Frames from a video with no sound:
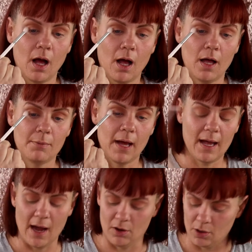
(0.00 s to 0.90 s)
on
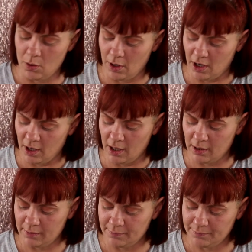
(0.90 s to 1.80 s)
my outer corner.